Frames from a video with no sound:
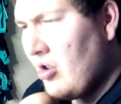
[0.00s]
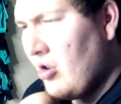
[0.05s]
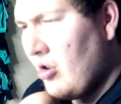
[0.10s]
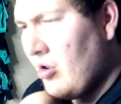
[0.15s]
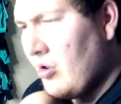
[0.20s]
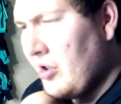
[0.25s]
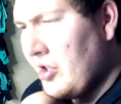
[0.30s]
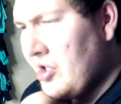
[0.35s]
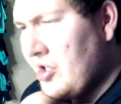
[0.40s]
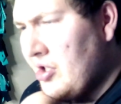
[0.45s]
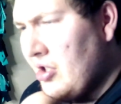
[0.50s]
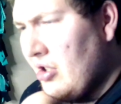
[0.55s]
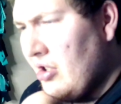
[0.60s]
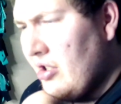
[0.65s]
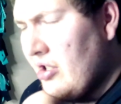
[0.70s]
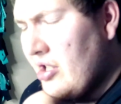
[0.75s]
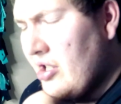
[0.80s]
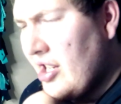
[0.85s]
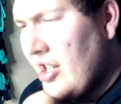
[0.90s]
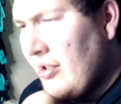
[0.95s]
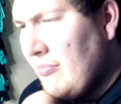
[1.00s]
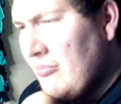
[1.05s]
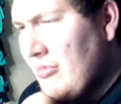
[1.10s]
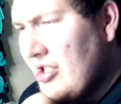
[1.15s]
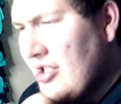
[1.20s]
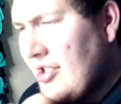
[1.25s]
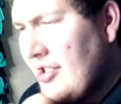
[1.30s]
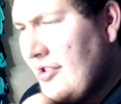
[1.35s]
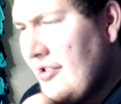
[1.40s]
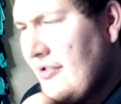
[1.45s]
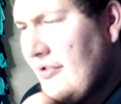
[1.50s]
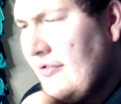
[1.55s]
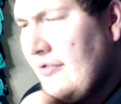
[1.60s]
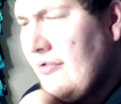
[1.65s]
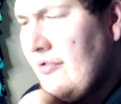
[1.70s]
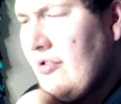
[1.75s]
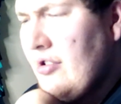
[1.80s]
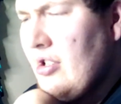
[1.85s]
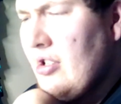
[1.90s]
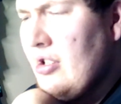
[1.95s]
Or teams.
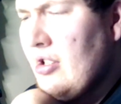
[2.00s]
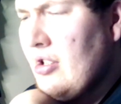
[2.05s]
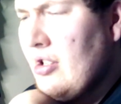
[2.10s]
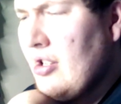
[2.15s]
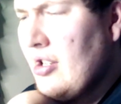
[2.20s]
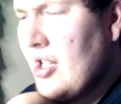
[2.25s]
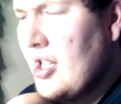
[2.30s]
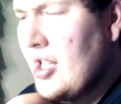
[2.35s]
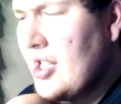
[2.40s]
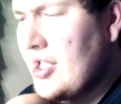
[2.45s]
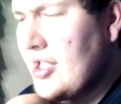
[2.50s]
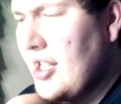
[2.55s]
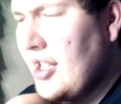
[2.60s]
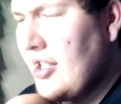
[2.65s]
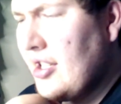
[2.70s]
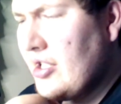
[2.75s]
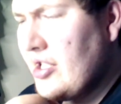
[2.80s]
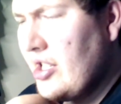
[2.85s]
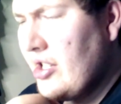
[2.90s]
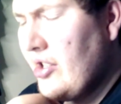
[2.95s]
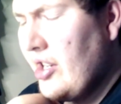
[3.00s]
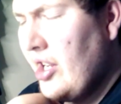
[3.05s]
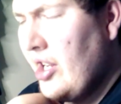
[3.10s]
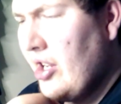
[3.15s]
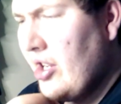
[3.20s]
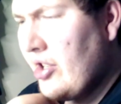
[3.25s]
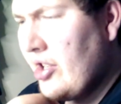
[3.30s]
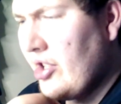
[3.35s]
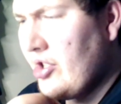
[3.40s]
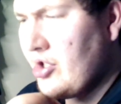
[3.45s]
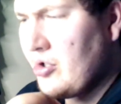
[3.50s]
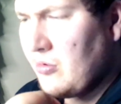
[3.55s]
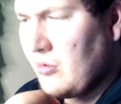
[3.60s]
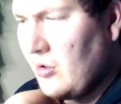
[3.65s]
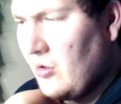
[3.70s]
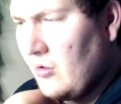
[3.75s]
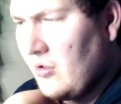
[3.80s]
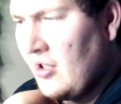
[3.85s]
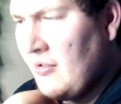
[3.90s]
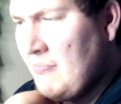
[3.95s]
Solitary,
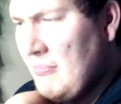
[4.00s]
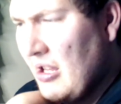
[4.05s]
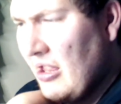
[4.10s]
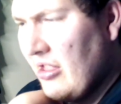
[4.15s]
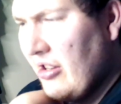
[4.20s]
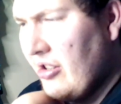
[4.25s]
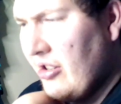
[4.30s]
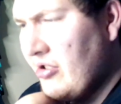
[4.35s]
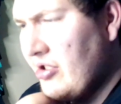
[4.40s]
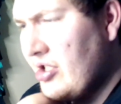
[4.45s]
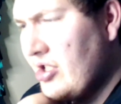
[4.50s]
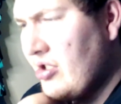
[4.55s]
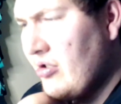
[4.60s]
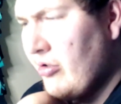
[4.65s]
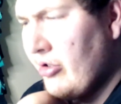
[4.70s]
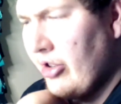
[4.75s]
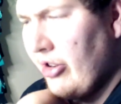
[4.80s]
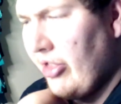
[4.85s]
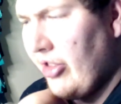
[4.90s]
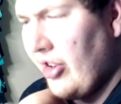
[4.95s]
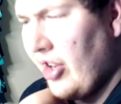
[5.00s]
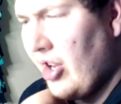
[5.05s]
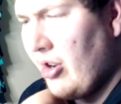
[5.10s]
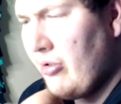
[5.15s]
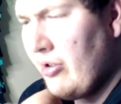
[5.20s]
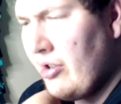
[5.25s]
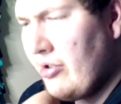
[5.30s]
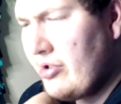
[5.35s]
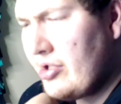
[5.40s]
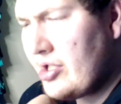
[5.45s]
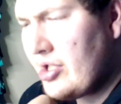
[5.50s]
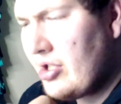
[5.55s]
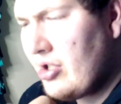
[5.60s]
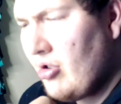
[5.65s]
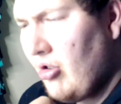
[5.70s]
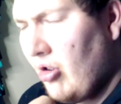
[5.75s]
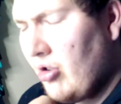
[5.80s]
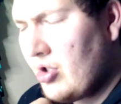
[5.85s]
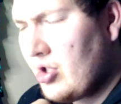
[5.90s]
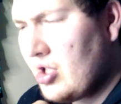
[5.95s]
controlled Mythos, or other heroes.
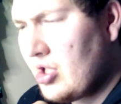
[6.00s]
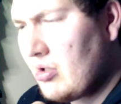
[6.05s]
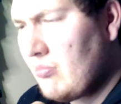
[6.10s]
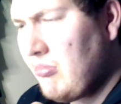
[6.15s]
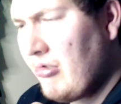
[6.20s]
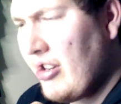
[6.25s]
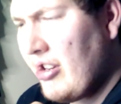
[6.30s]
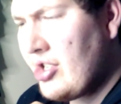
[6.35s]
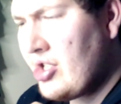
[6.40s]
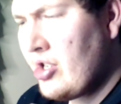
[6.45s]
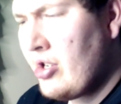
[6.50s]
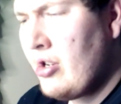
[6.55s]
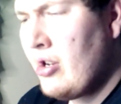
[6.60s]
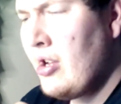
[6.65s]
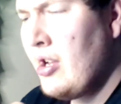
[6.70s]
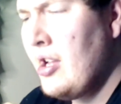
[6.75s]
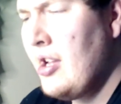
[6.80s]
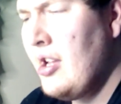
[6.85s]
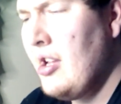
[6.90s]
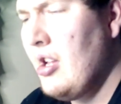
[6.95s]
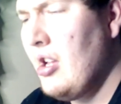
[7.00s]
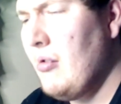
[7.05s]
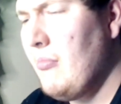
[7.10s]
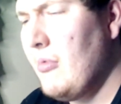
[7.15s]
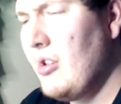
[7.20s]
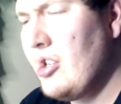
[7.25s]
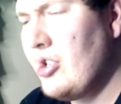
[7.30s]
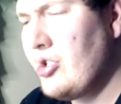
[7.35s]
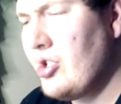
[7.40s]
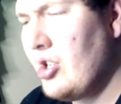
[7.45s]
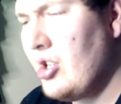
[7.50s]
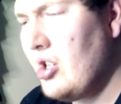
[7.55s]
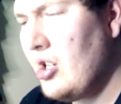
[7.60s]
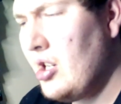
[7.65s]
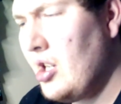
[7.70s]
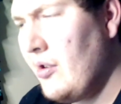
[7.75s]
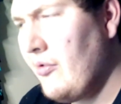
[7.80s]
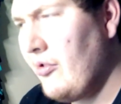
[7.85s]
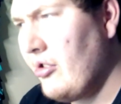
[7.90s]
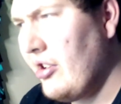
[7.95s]
Orchid Inspiration,
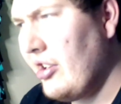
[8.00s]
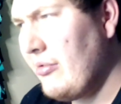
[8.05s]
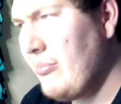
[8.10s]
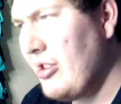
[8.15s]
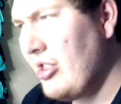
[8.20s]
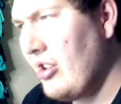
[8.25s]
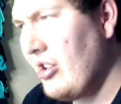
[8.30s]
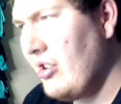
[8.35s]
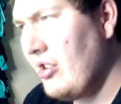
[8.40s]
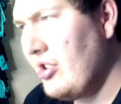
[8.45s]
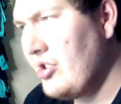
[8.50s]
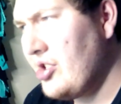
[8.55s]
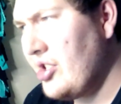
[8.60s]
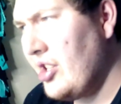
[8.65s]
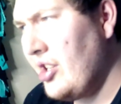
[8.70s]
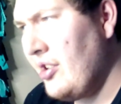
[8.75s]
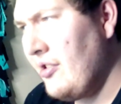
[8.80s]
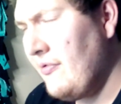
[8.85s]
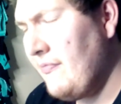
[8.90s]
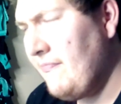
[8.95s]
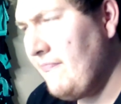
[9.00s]
Minotaur of Greek mythology.